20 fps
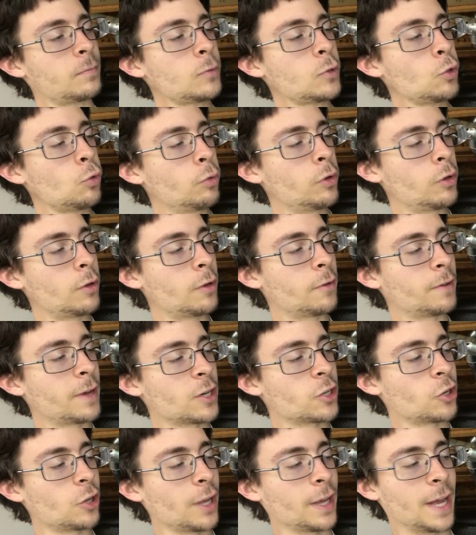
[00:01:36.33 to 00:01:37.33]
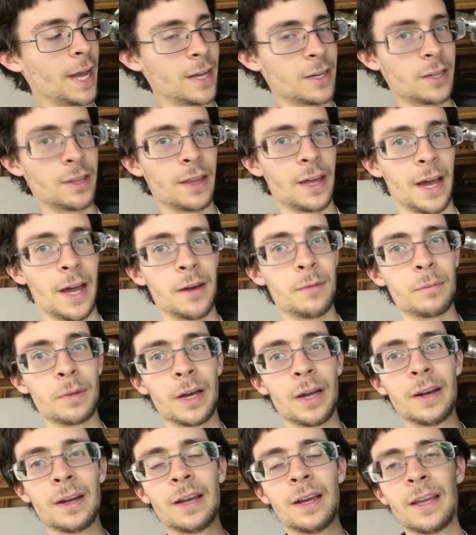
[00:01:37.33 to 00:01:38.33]
We'll eventually get to that,
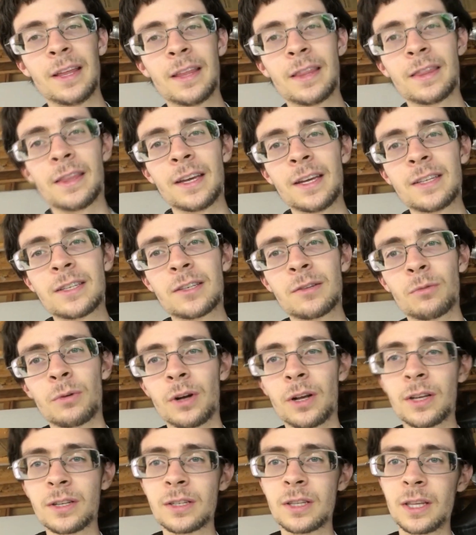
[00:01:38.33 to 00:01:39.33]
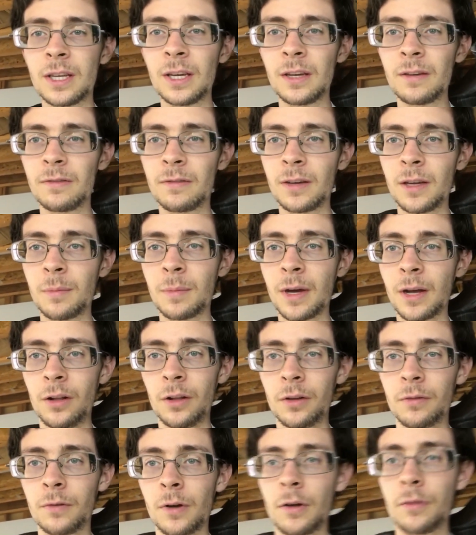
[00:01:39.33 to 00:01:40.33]
but this was the female
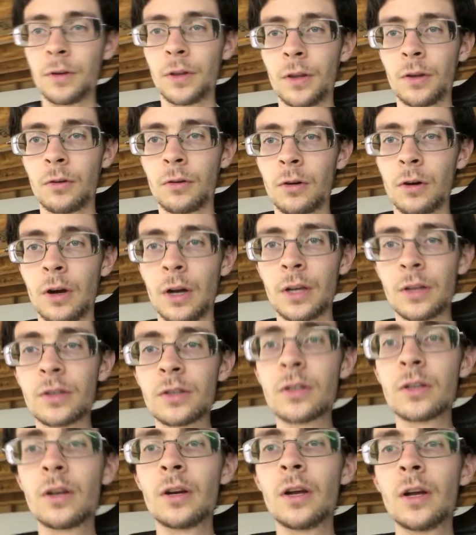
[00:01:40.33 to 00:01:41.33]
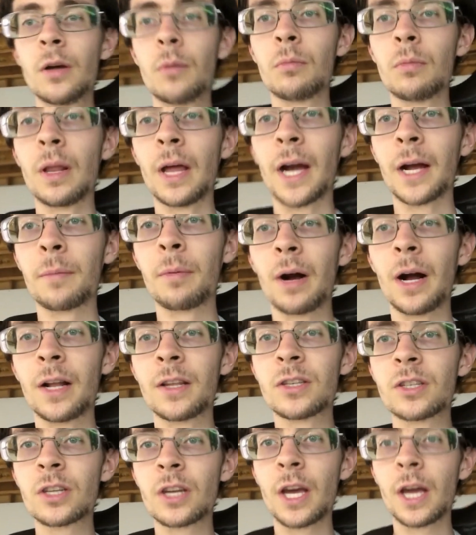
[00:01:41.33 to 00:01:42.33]
involved in the cross. Black pine
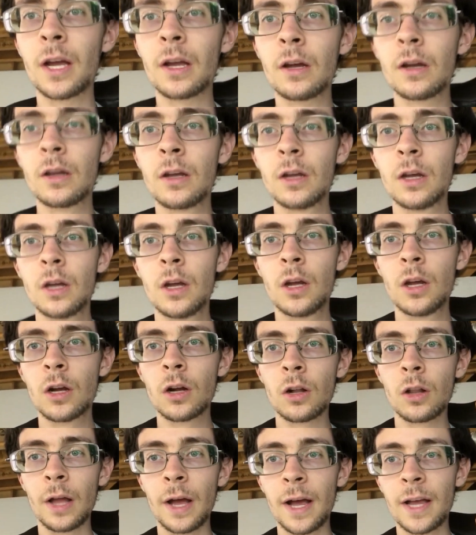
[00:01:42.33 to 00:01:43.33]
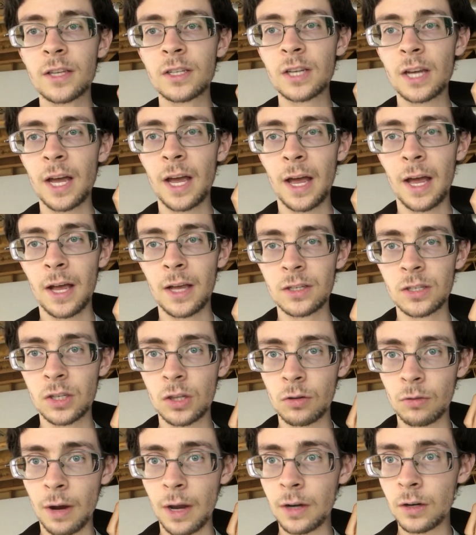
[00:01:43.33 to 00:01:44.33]
snake, classed as
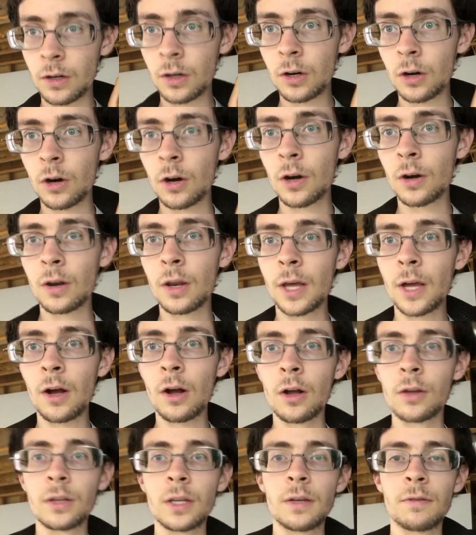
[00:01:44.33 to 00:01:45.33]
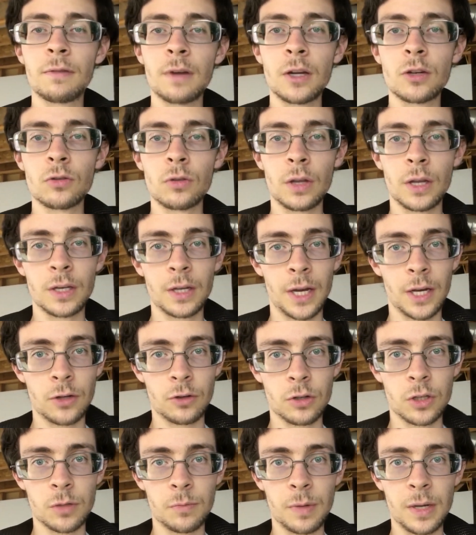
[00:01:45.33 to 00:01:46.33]
threatened currently on the federal
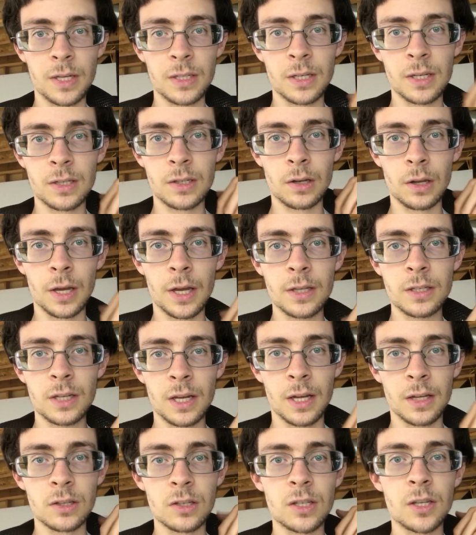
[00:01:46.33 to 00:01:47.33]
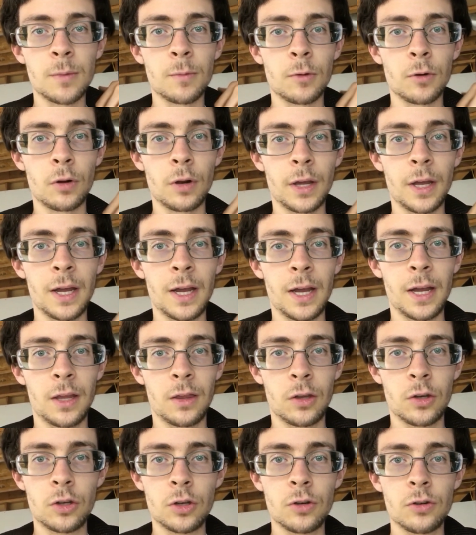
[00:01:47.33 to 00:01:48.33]
endangered species list, and similarly in
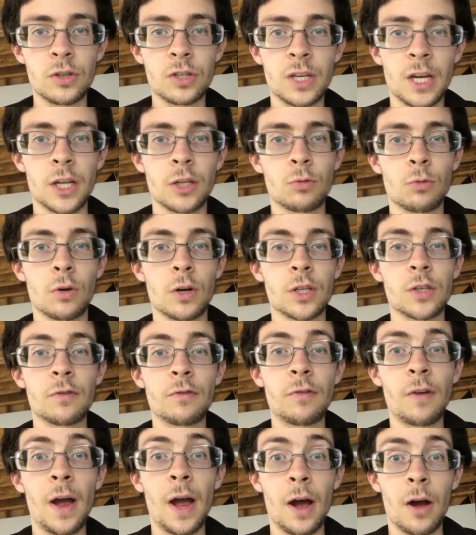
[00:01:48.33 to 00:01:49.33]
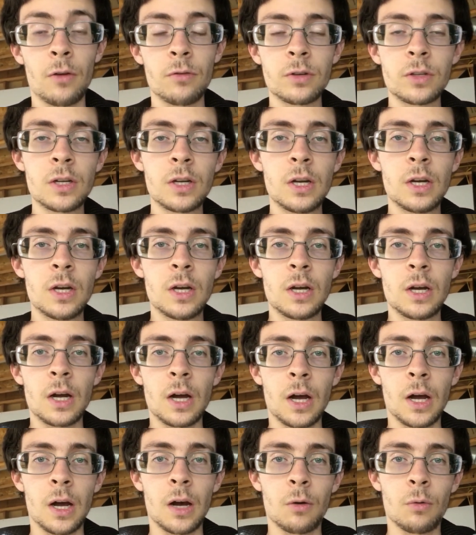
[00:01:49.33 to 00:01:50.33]
the two states where it's found,
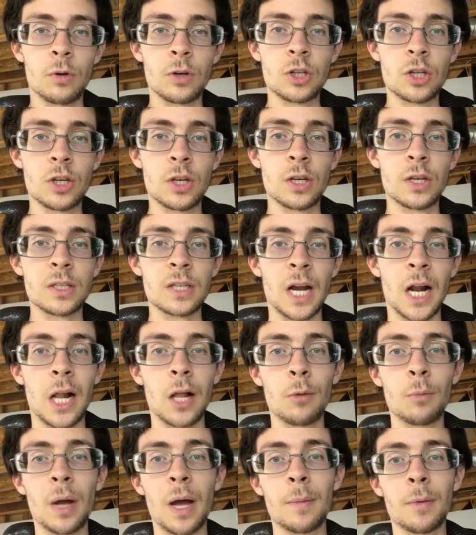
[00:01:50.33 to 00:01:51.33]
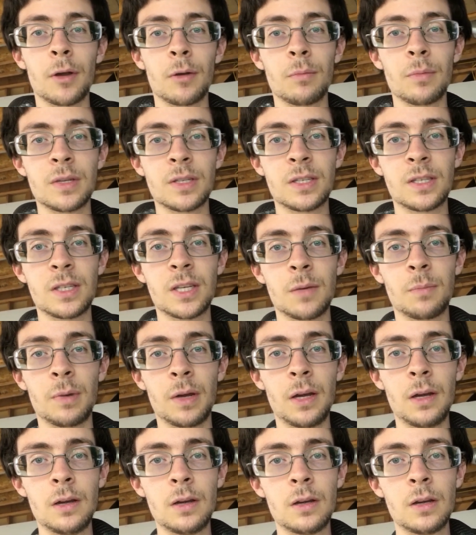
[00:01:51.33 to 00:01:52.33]
which is Alabama and Mississippi.